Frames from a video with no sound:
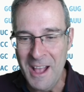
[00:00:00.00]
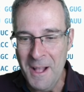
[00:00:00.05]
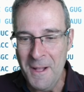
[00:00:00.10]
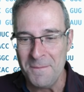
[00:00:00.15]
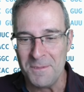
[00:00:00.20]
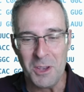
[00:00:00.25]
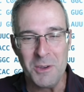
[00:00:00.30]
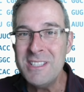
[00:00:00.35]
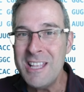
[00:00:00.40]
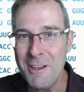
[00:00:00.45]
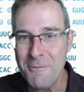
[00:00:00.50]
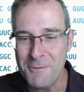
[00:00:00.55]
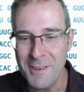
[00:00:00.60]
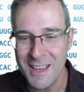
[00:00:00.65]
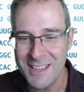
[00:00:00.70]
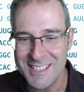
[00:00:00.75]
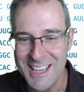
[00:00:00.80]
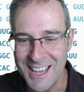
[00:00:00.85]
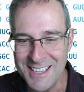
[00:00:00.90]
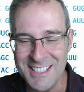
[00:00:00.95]
So isn't that
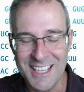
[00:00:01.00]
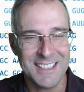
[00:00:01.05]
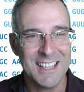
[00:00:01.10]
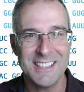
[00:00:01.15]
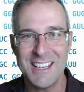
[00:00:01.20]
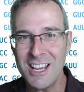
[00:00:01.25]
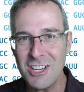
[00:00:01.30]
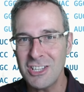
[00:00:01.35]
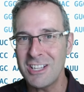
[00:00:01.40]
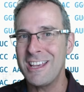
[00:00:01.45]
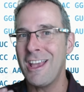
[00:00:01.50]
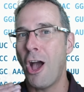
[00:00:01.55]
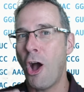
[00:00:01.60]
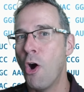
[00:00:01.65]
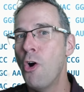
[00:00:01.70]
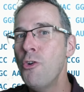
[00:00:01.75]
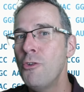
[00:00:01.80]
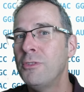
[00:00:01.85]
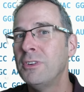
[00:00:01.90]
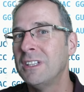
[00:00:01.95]
fantastic? There's actually
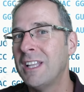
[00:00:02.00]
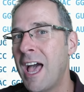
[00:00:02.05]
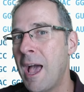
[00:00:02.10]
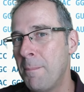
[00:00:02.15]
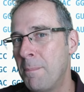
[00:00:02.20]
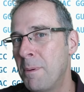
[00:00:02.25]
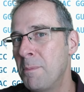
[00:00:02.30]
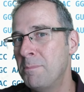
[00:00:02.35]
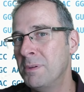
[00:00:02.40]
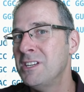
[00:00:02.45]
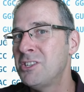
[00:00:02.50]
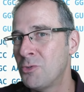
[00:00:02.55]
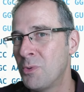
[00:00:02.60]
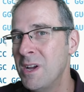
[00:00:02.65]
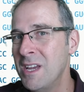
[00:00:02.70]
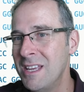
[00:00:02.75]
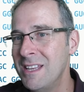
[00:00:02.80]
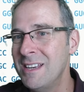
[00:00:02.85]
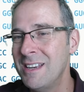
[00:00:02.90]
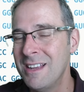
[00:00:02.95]
overlap
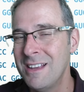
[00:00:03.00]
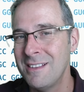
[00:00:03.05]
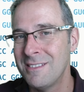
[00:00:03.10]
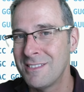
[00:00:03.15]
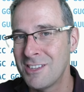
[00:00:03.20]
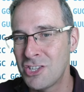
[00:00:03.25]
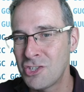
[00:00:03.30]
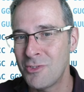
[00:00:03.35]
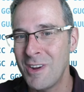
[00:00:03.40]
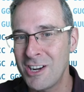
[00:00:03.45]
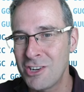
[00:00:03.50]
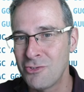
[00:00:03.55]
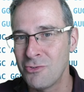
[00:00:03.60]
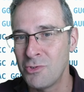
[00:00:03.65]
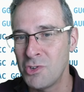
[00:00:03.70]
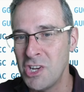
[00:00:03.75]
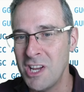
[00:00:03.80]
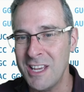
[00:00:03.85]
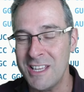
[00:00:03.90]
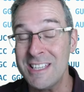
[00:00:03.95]
between the structural
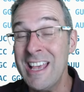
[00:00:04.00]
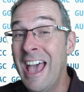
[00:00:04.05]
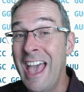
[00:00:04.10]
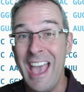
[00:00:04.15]
genes,